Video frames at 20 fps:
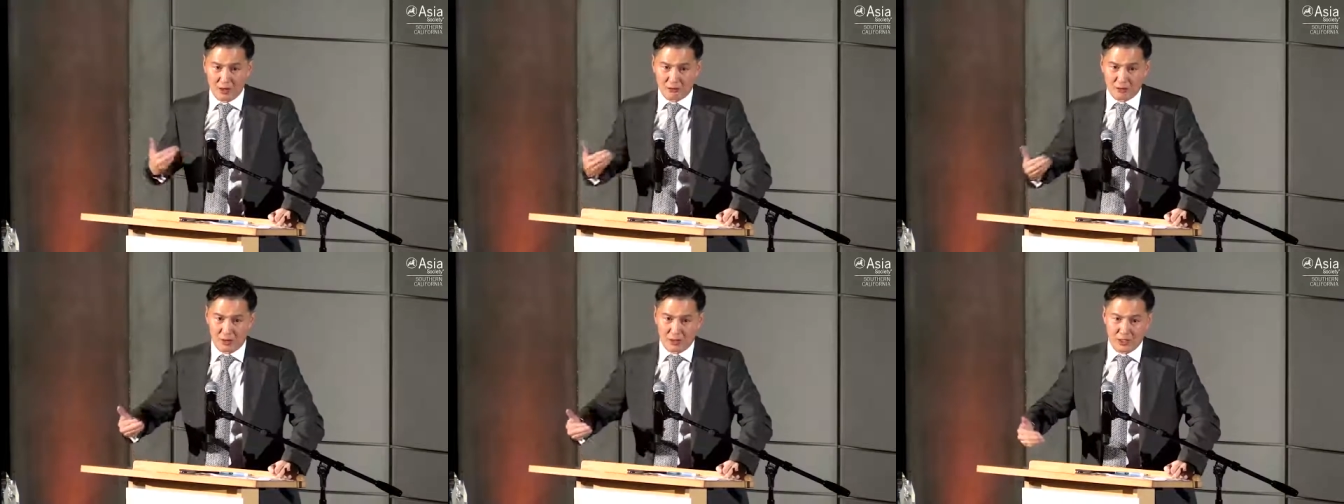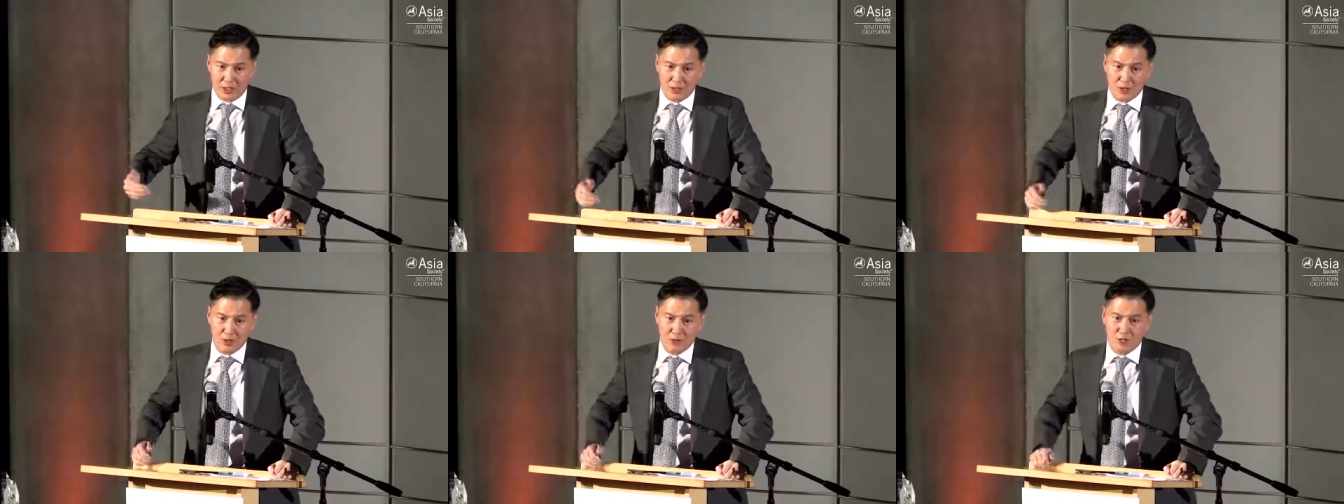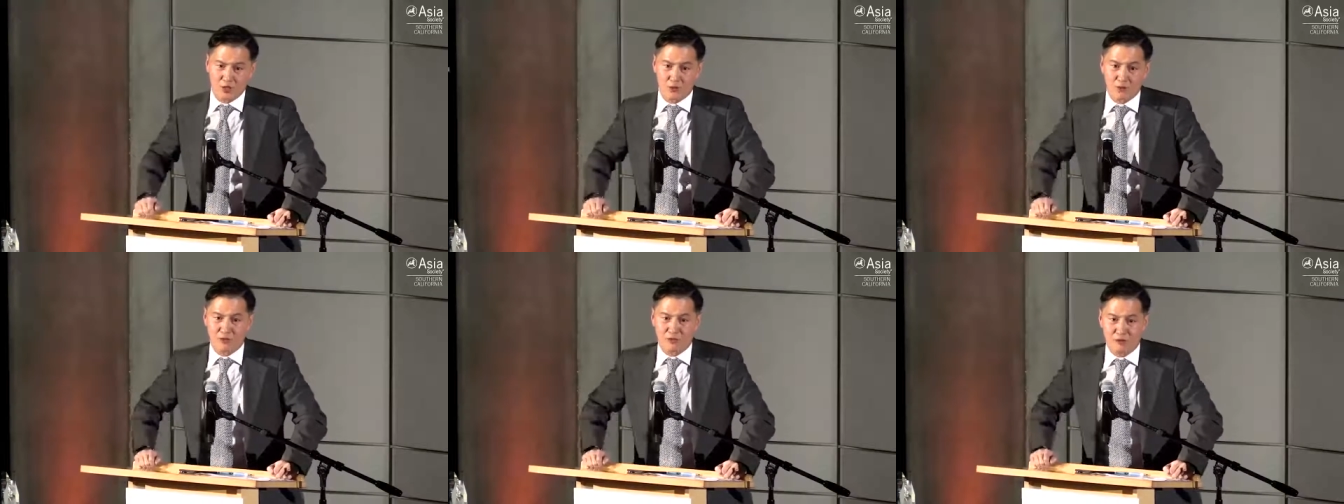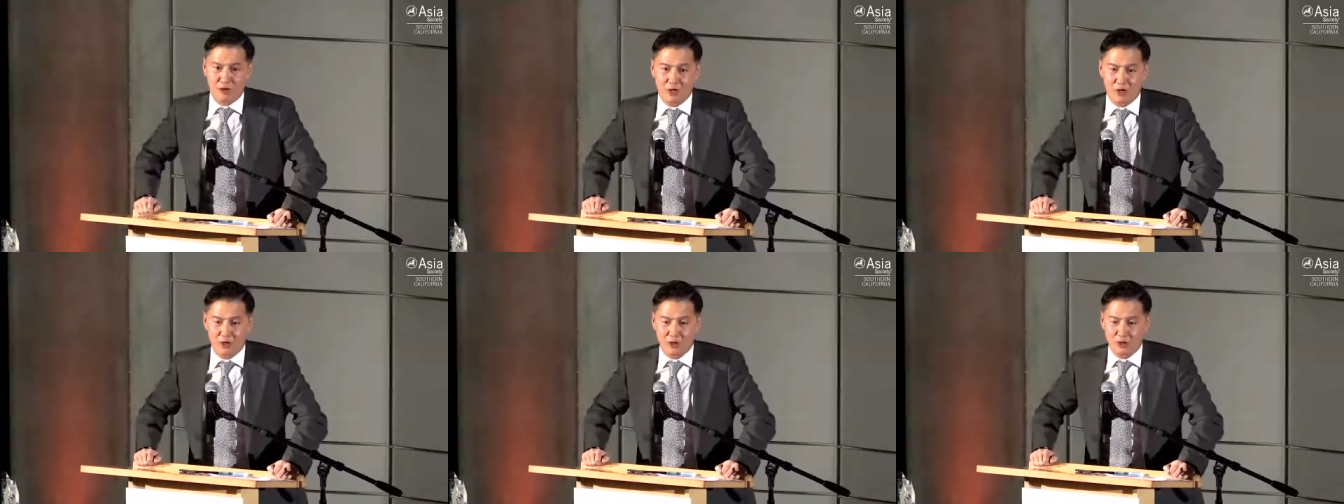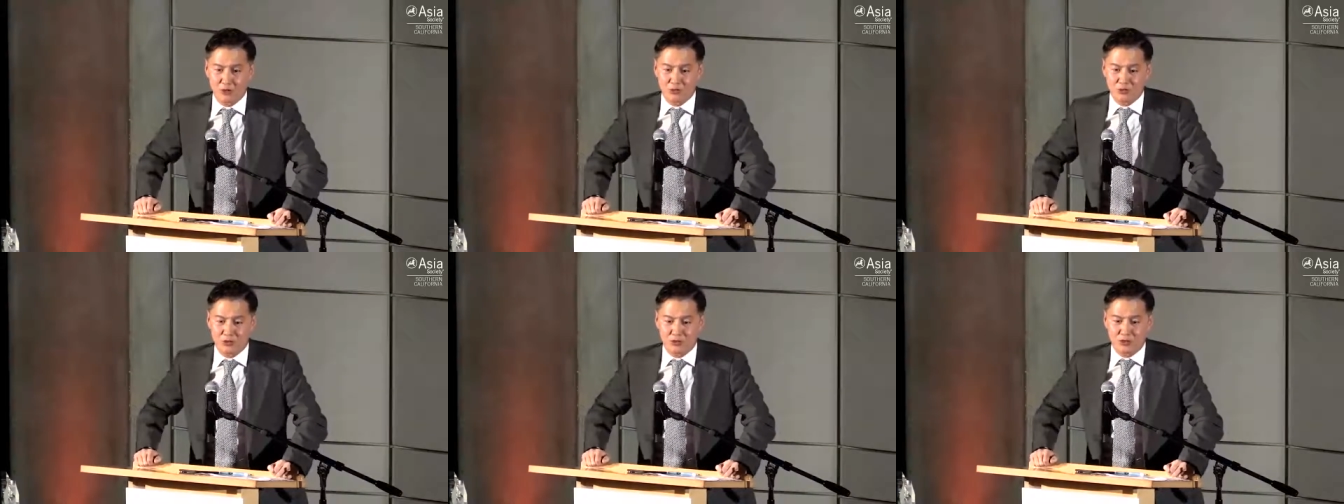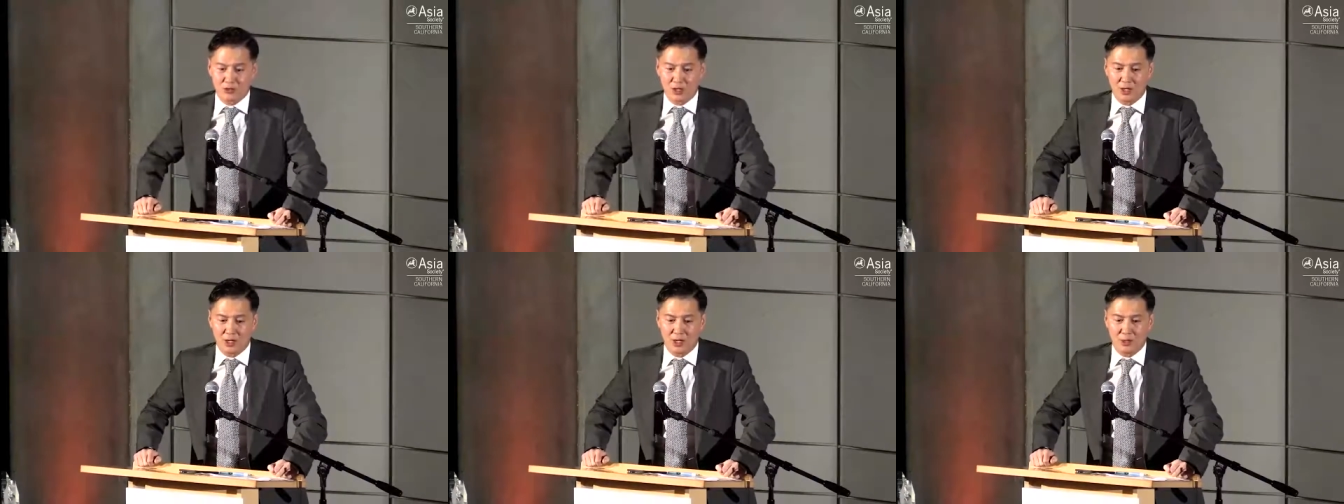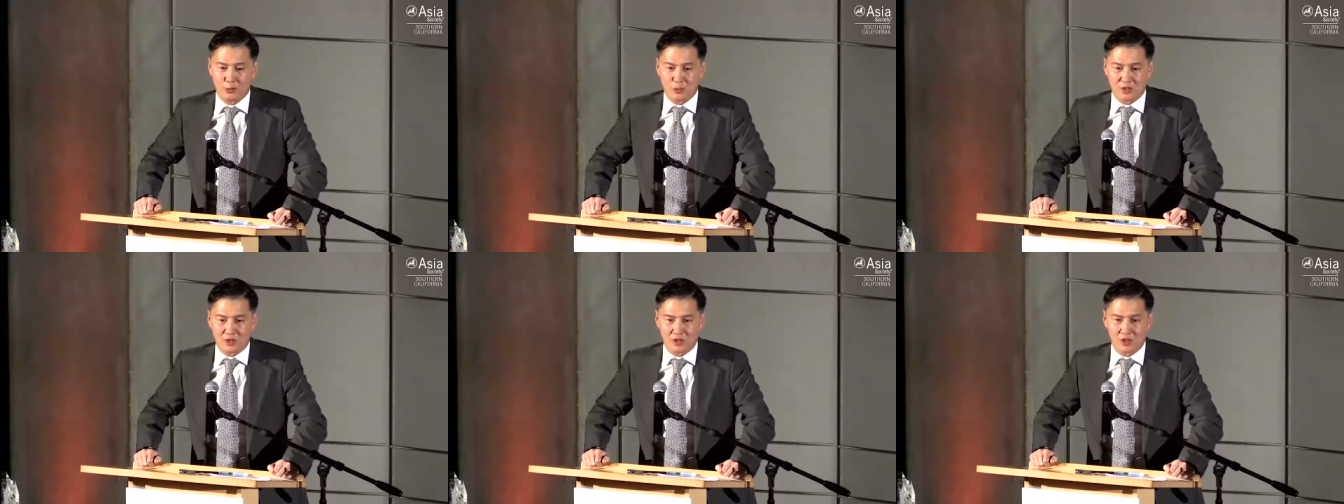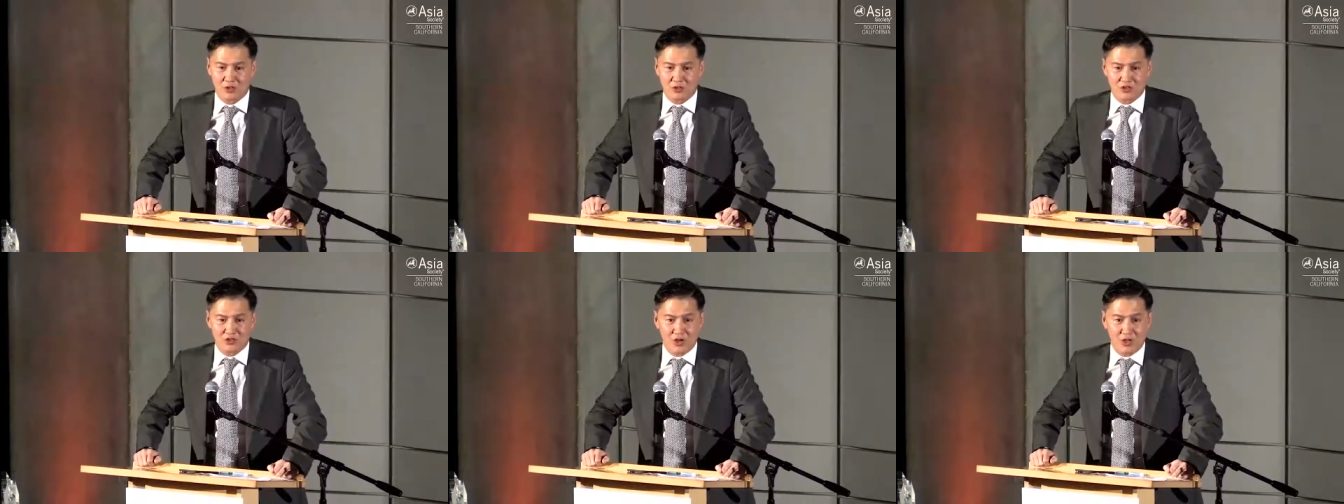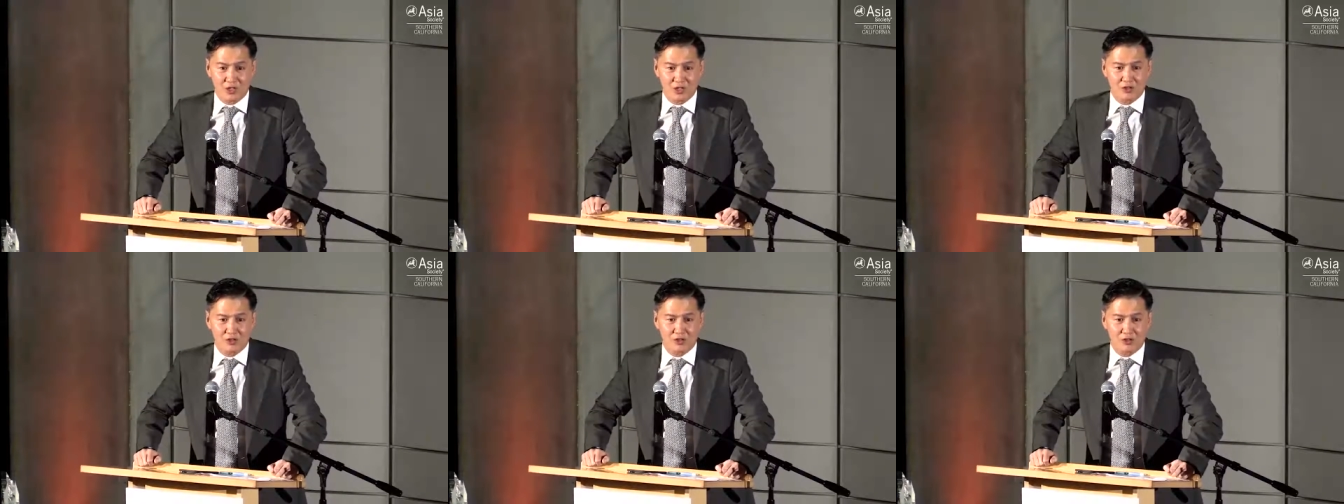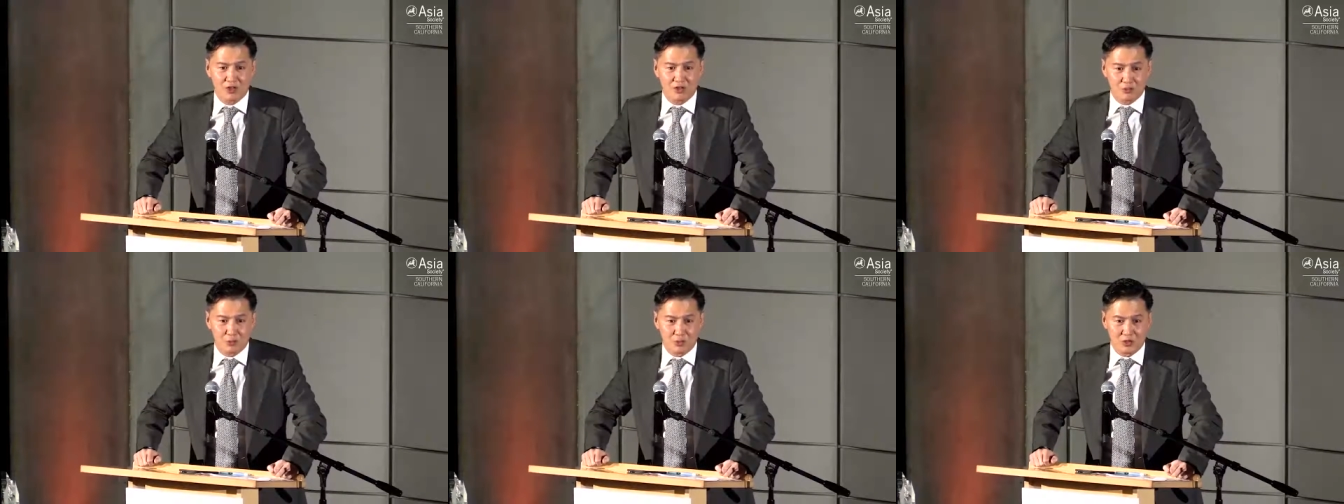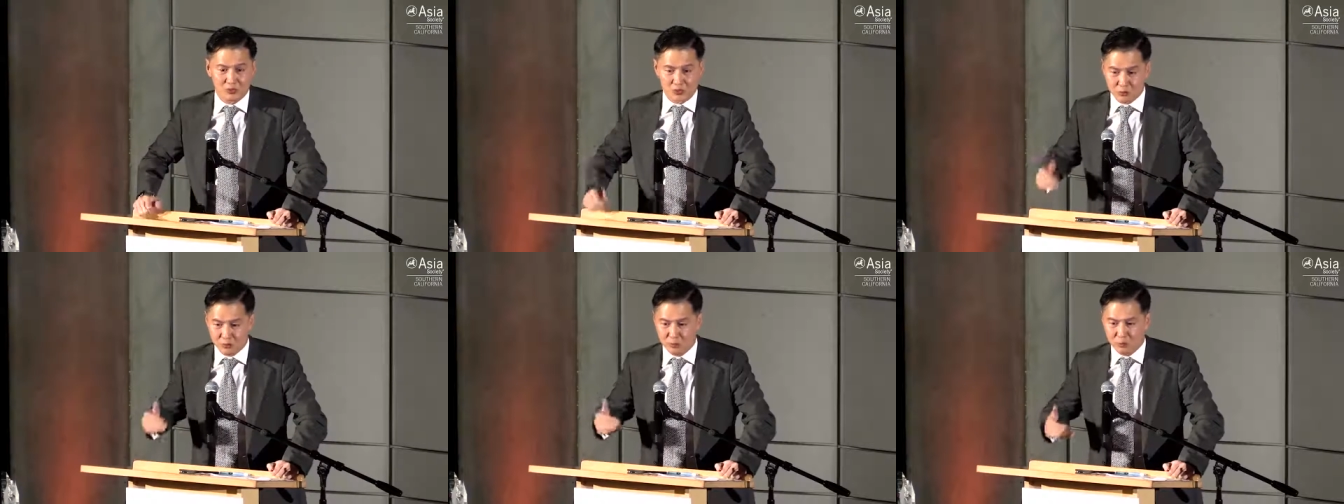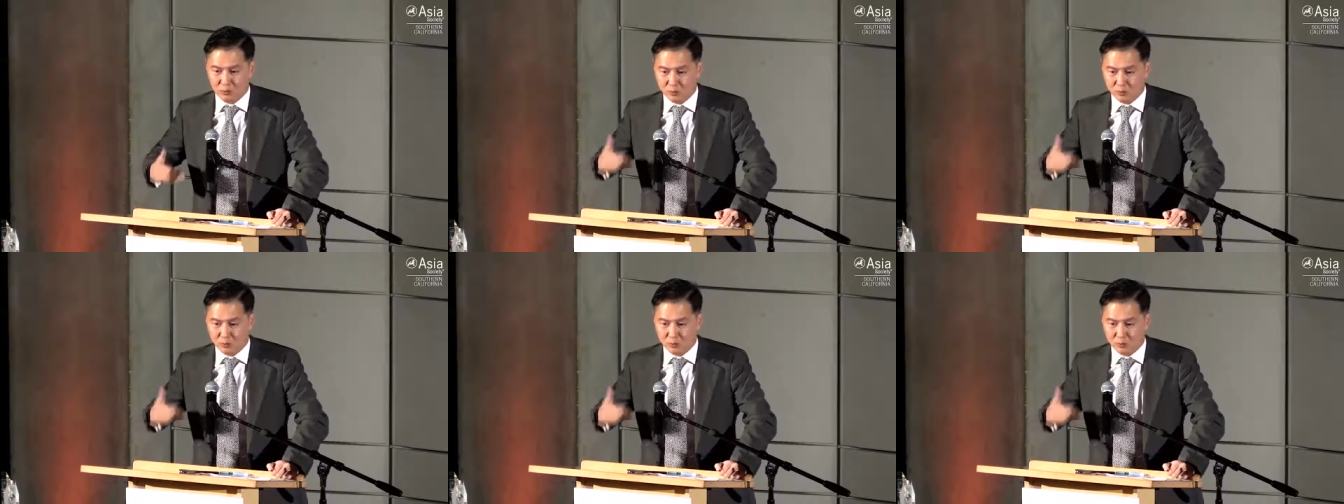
Right now, we're very close with a lot of the Chinese government